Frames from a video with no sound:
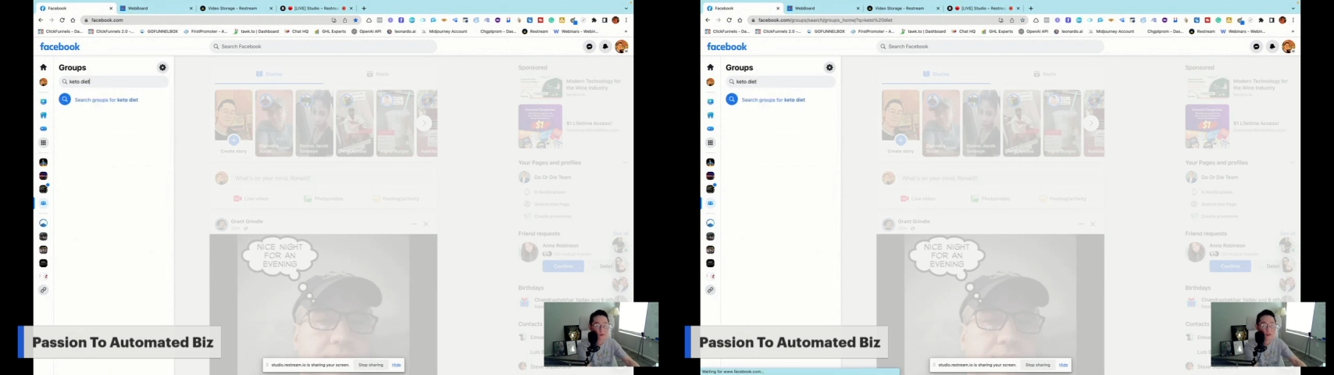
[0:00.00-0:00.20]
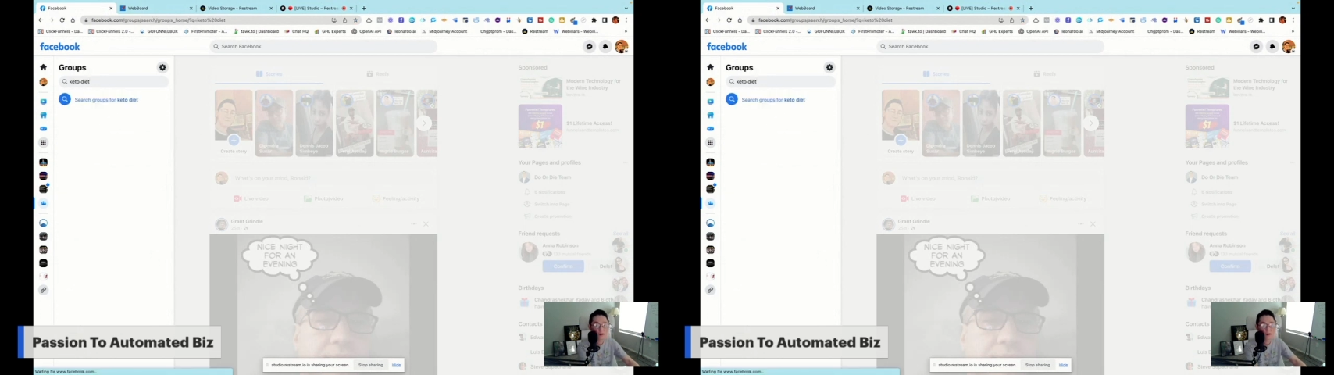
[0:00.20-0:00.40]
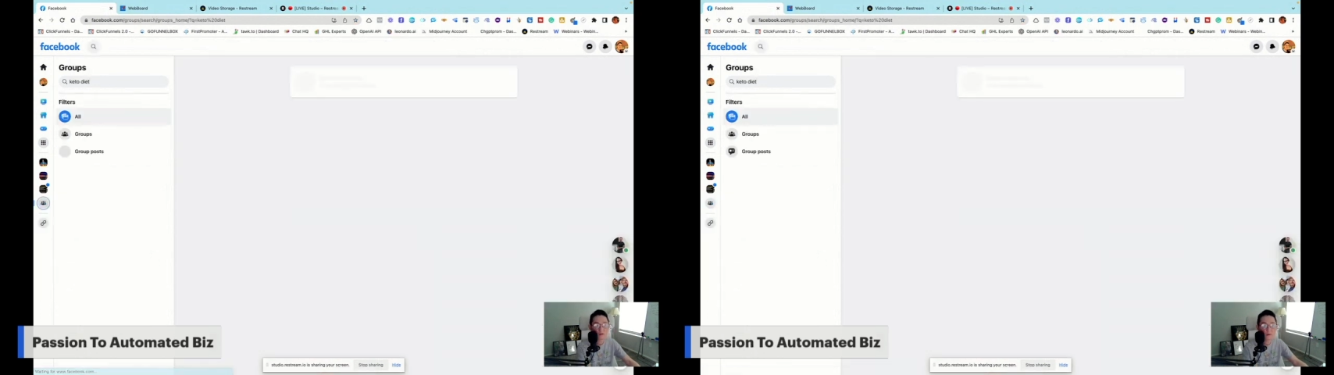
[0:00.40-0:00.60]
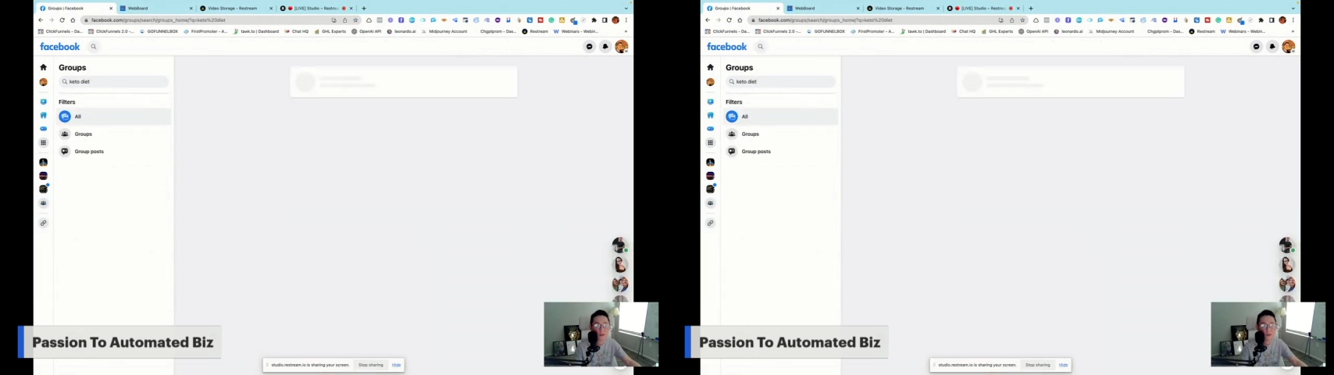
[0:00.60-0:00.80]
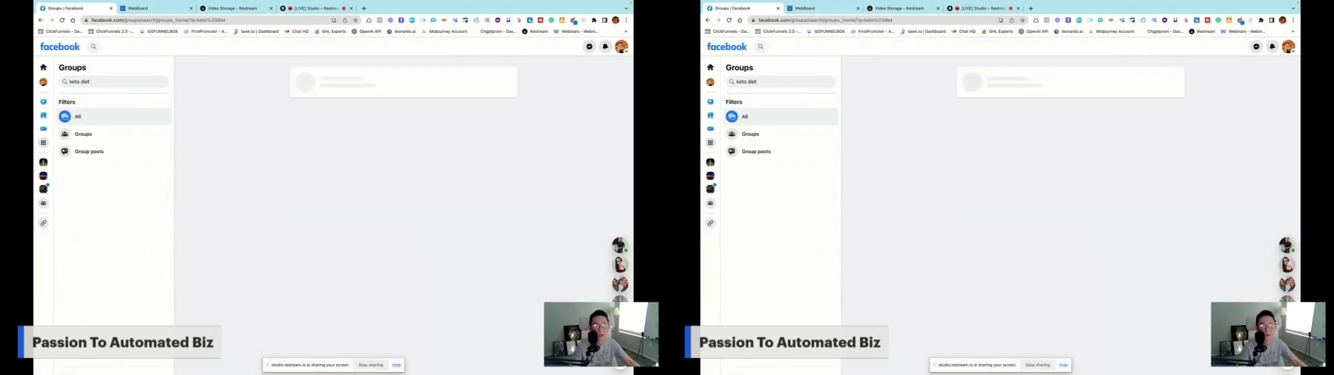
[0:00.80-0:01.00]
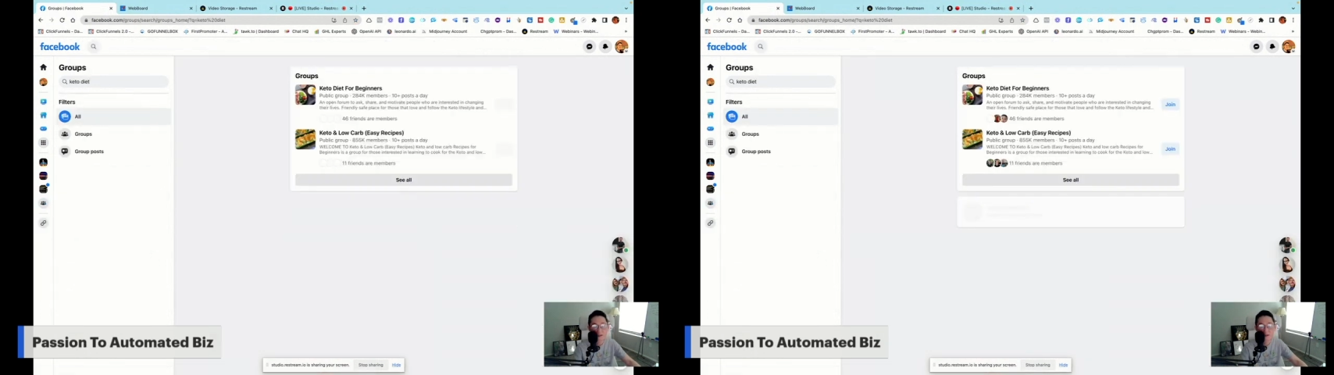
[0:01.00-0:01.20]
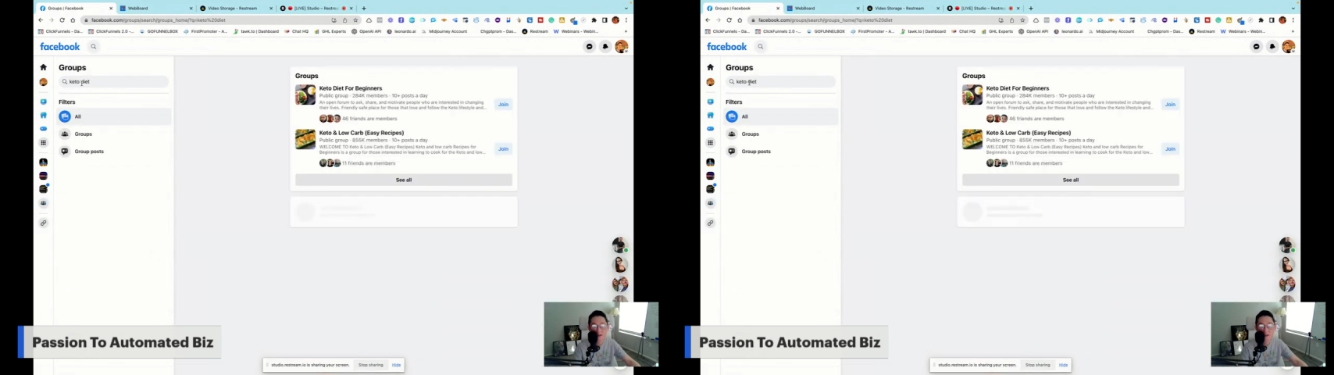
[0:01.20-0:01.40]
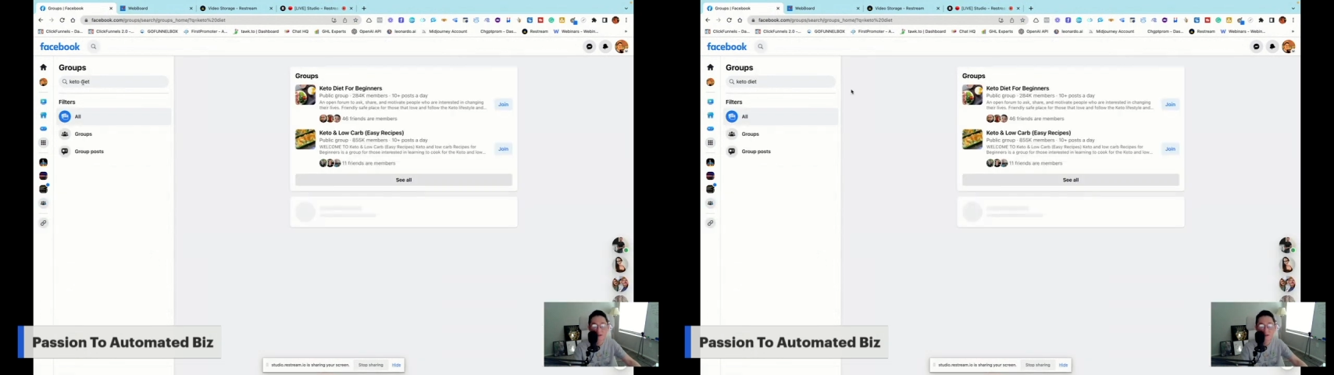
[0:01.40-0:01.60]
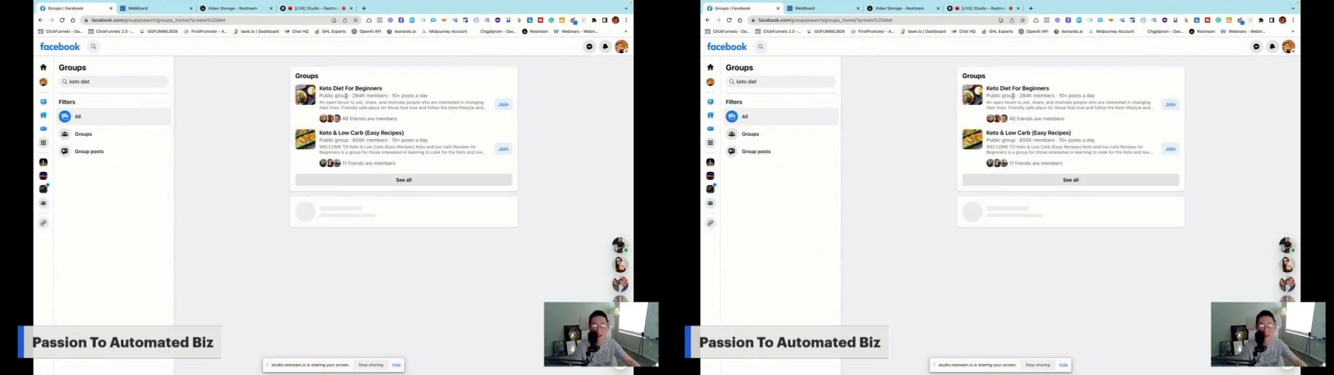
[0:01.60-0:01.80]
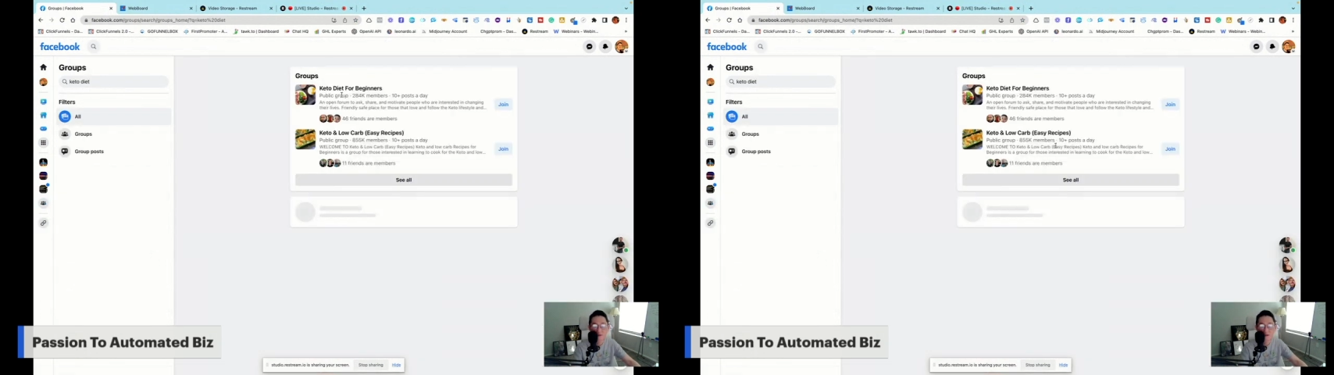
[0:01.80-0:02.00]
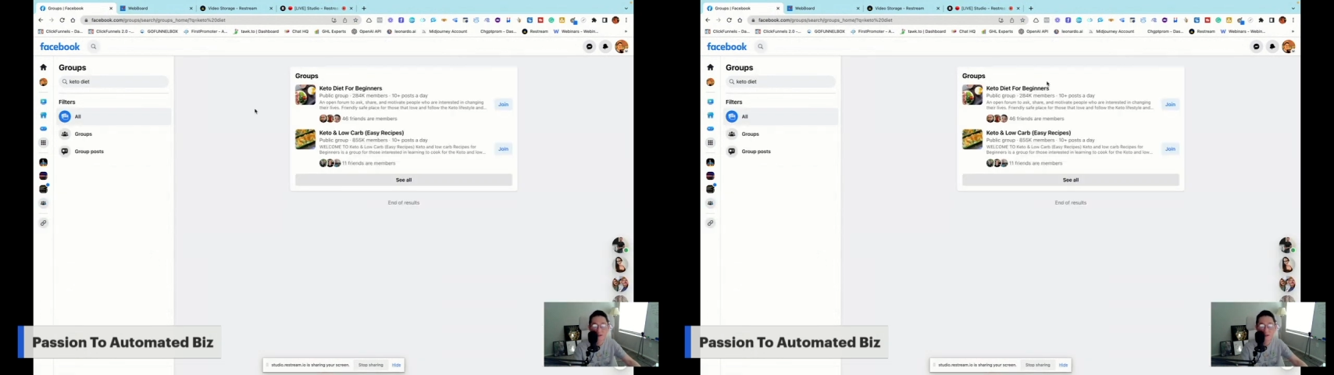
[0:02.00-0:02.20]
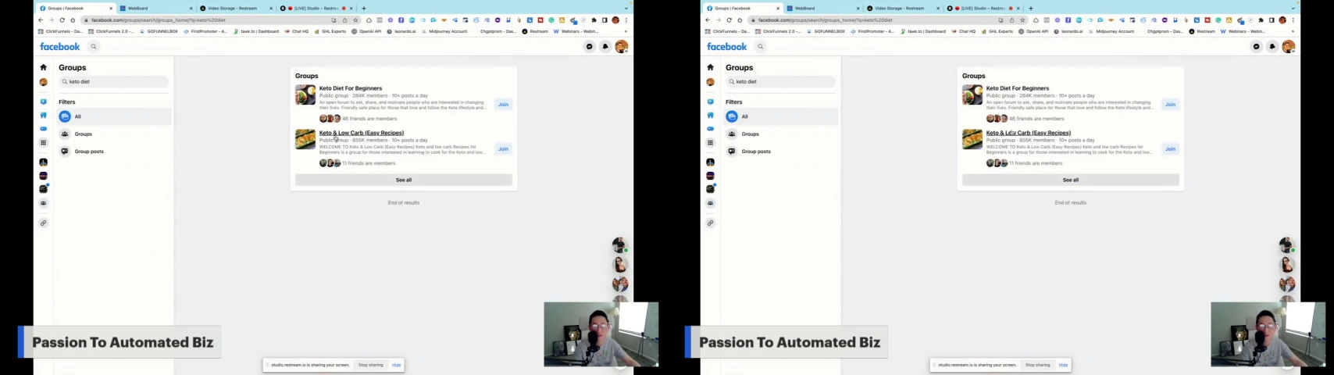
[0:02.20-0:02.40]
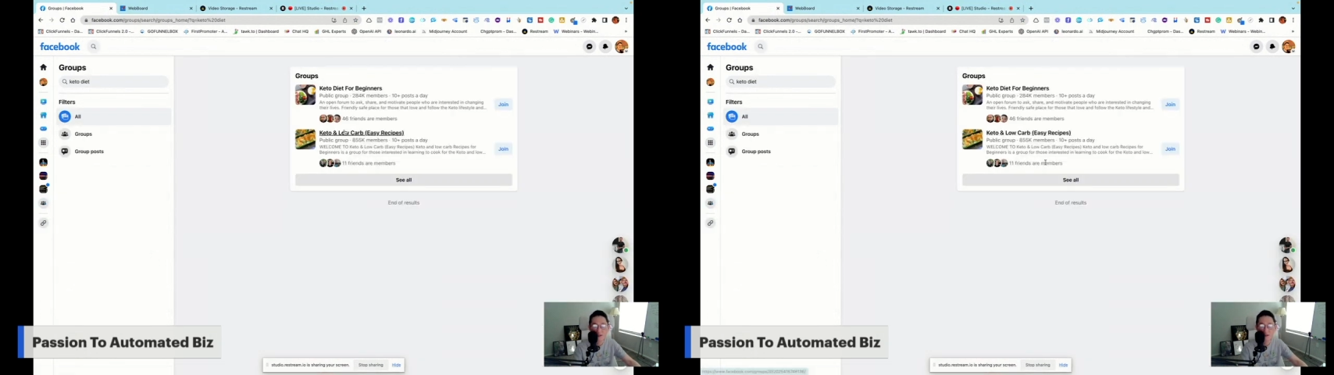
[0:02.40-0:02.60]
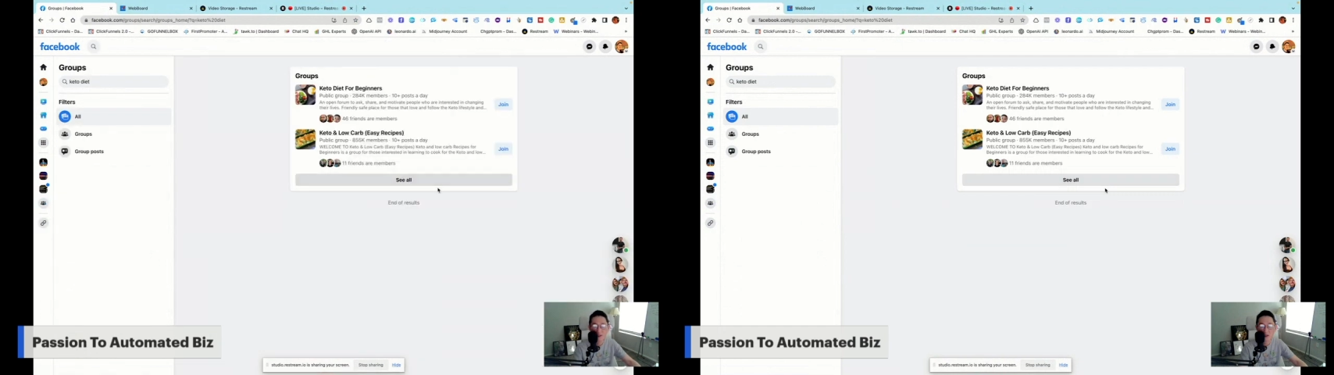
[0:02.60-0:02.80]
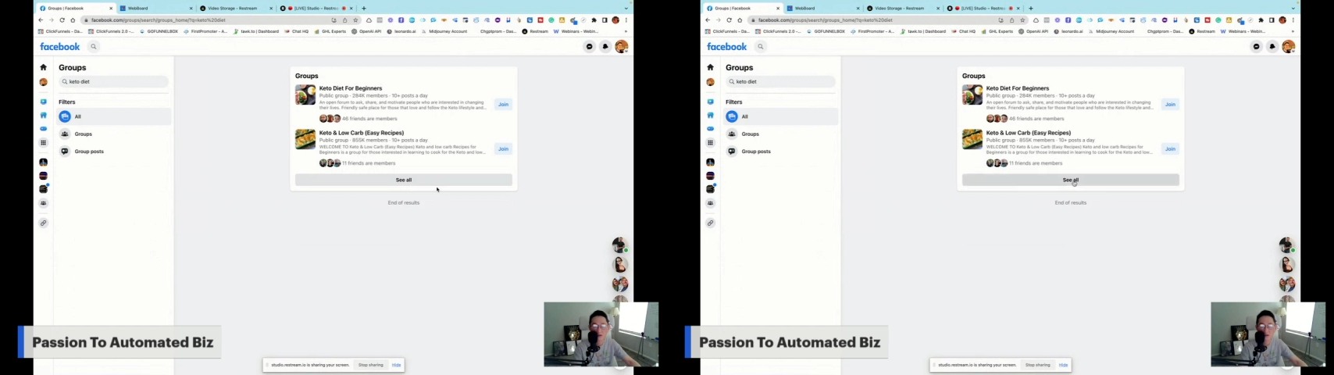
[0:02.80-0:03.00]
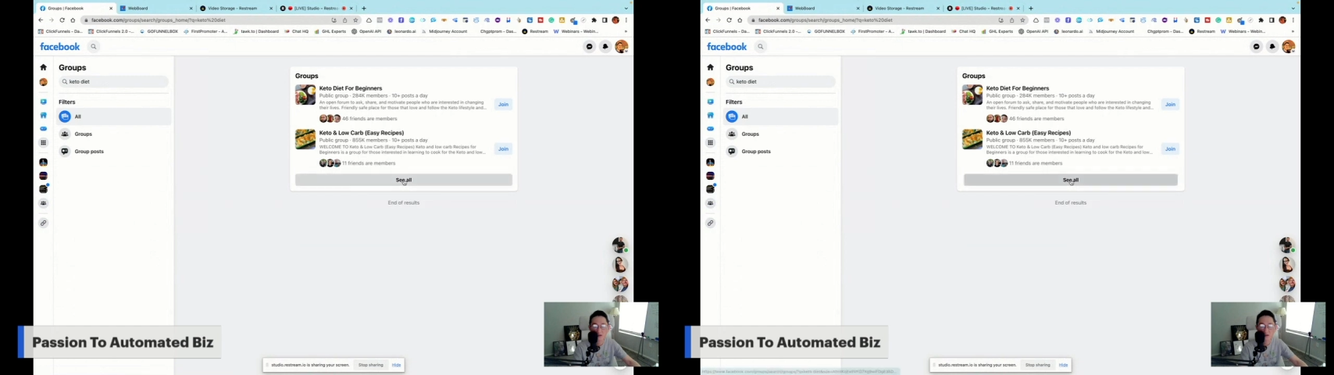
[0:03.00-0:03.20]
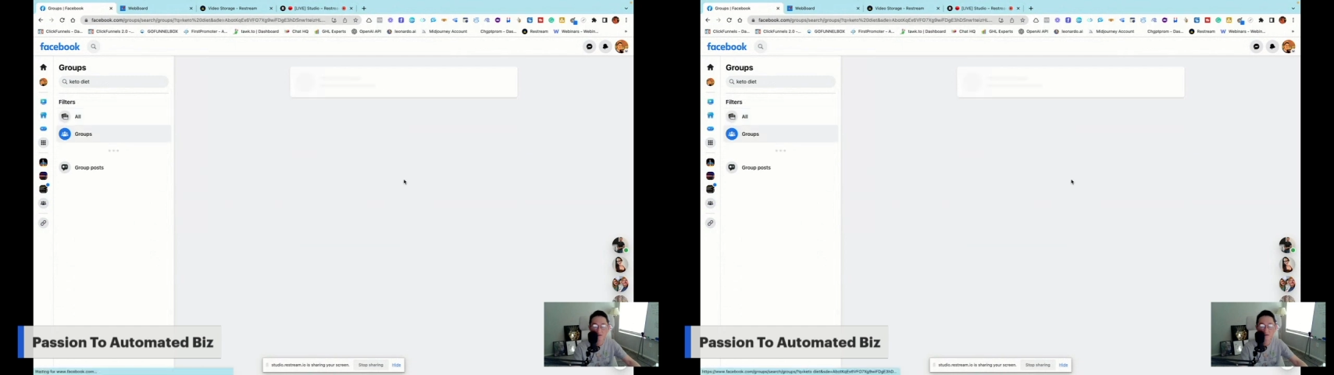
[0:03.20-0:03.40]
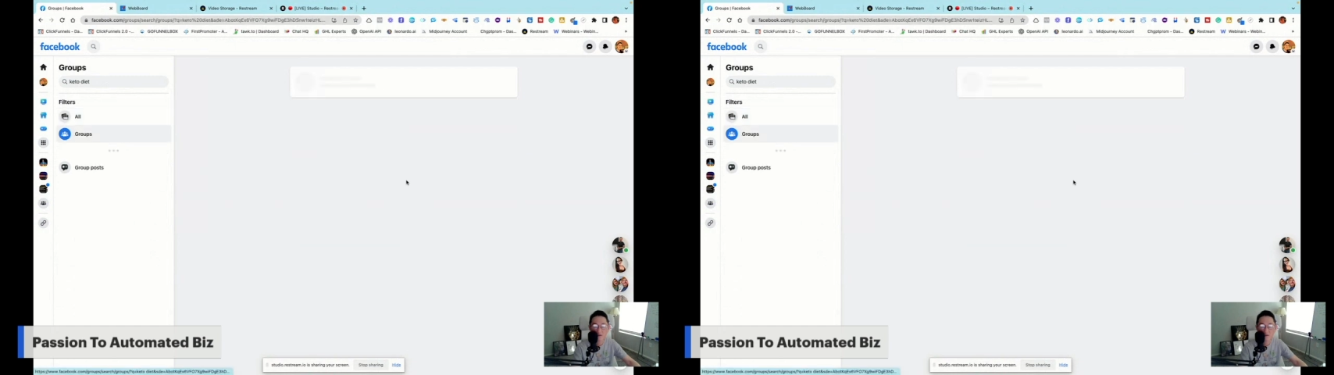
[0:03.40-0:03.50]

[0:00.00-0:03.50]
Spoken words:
Nobody's mouth can be seen.